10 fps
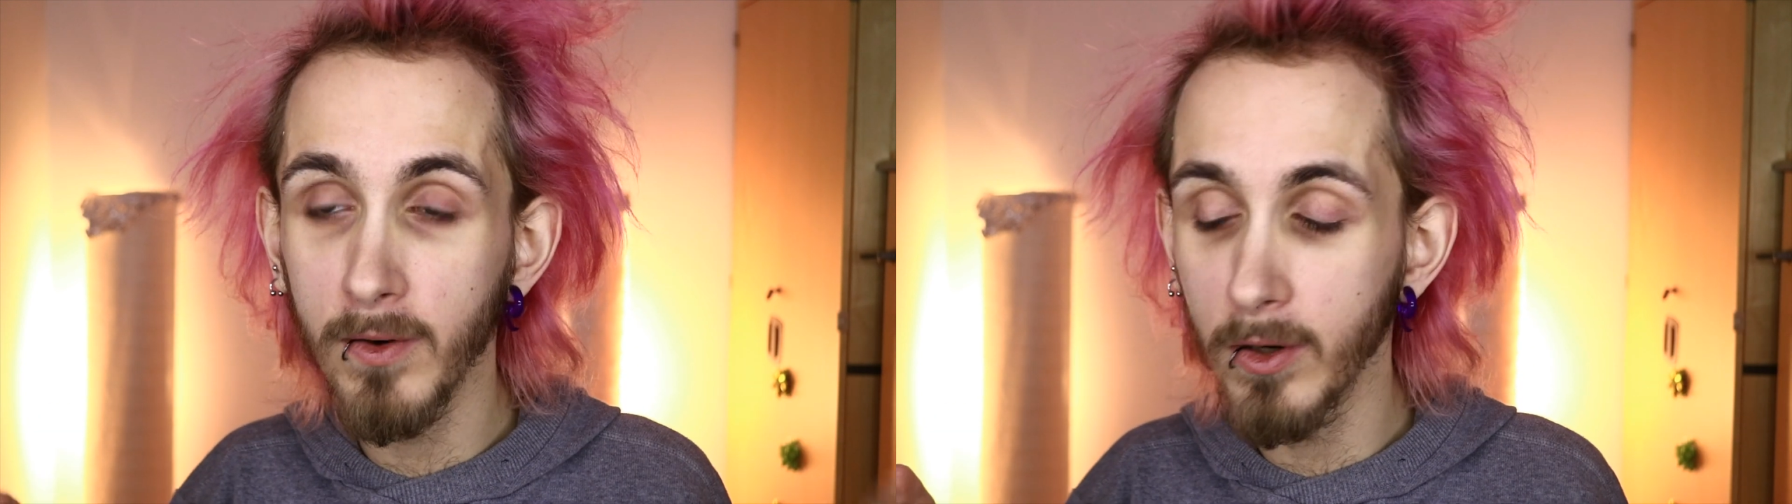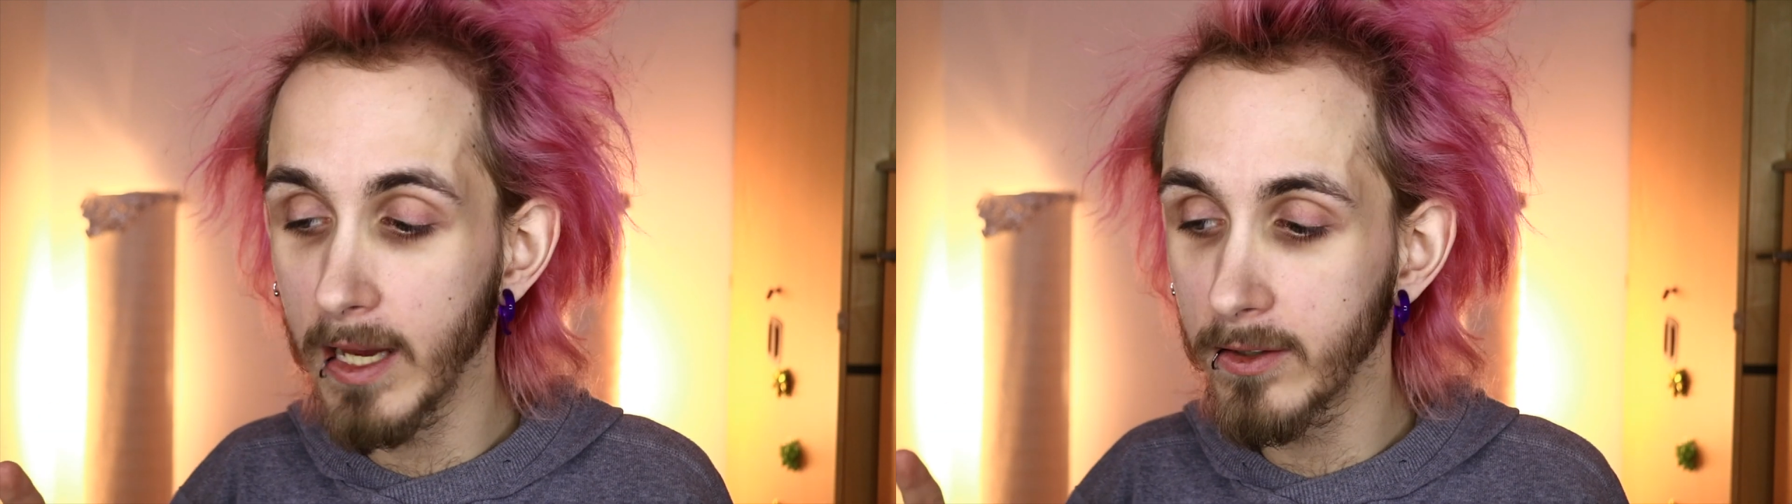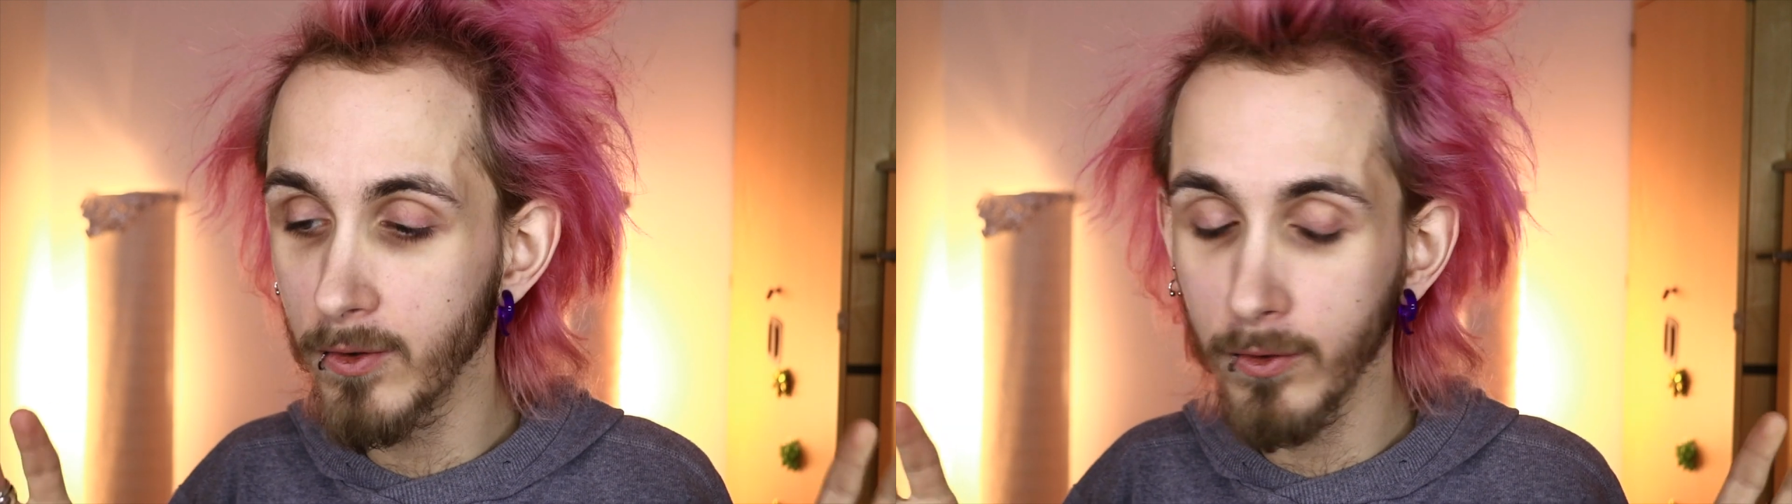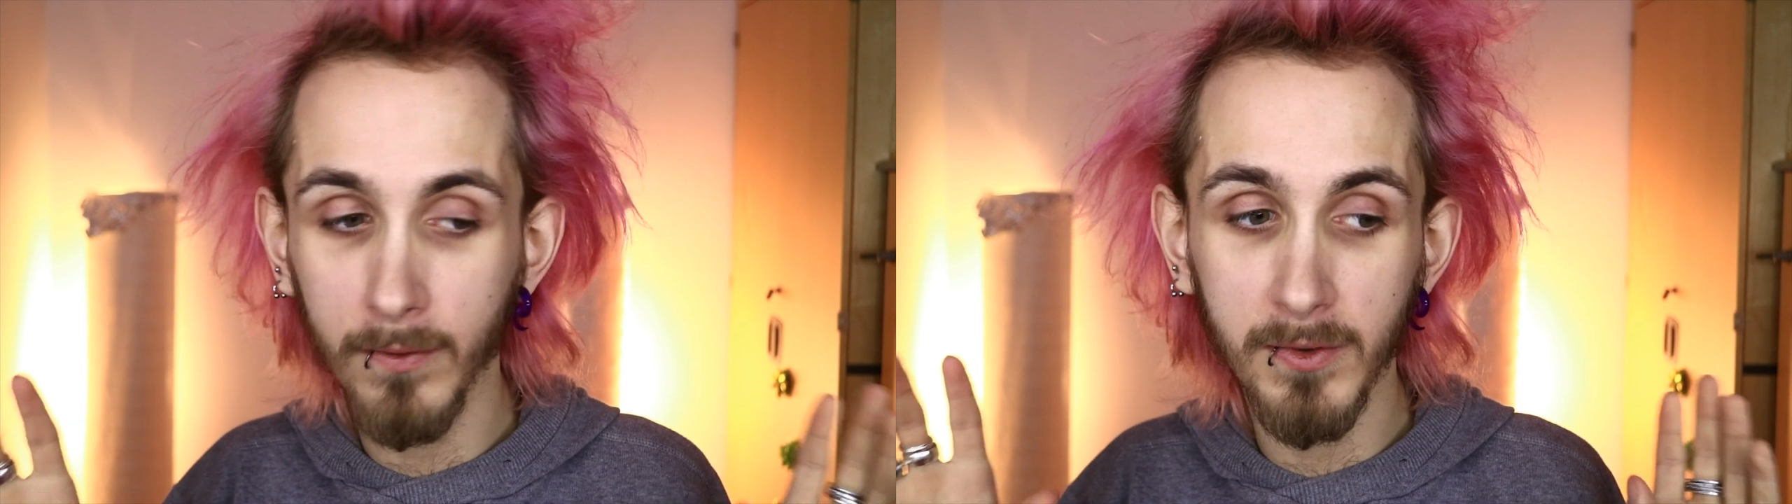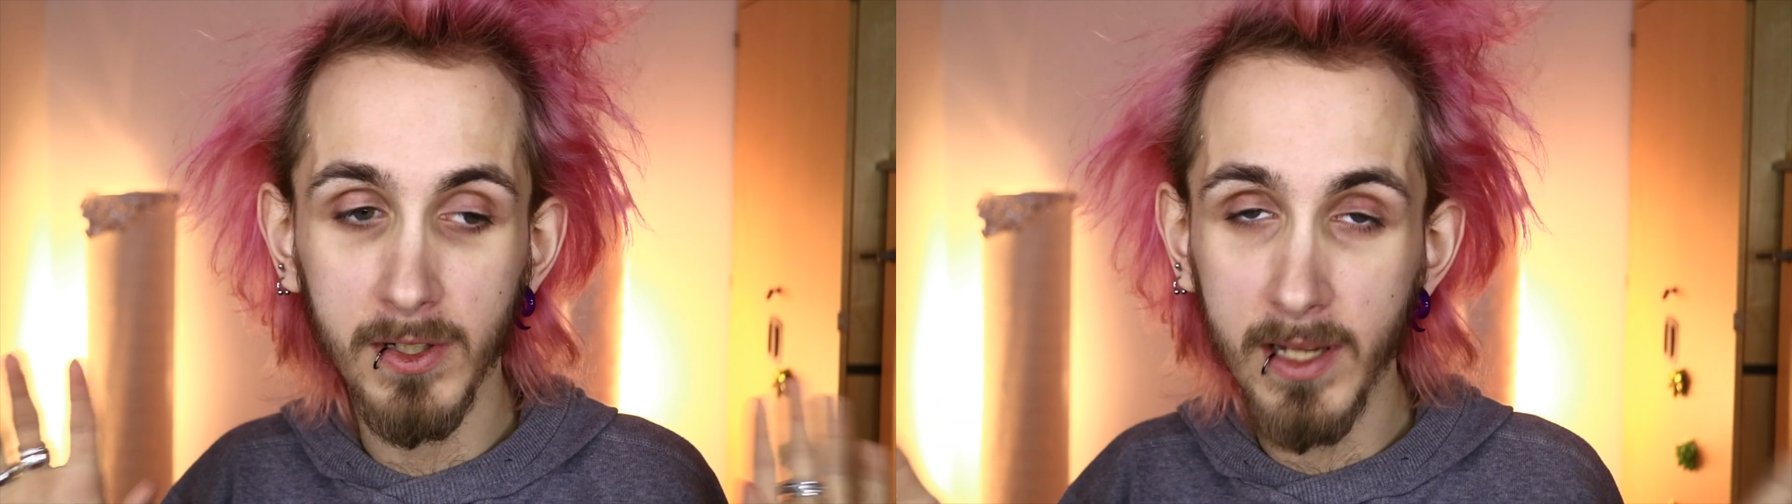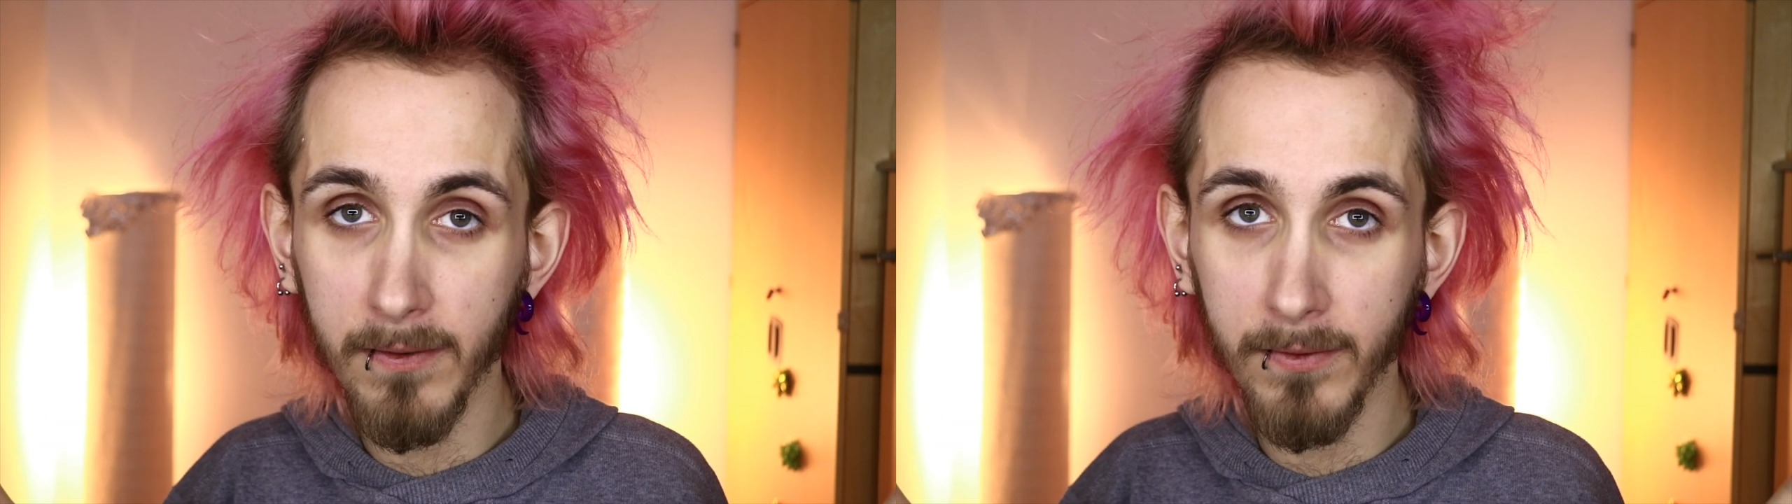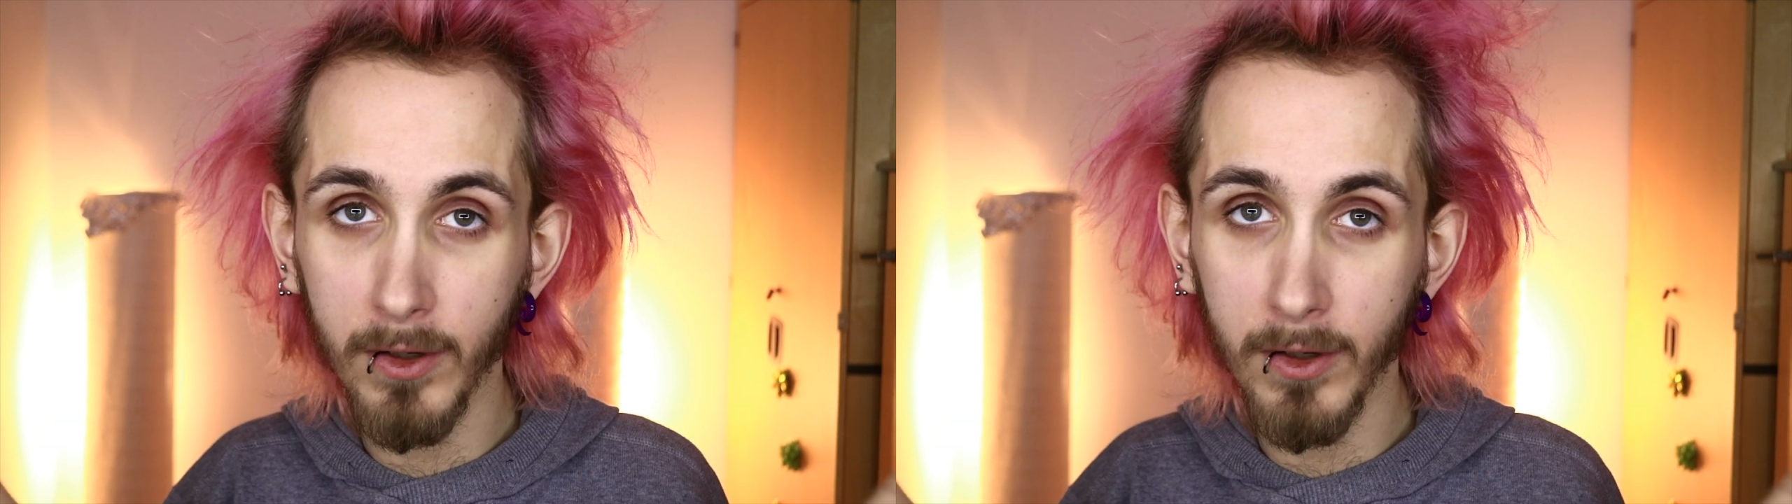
and that sort of stuff,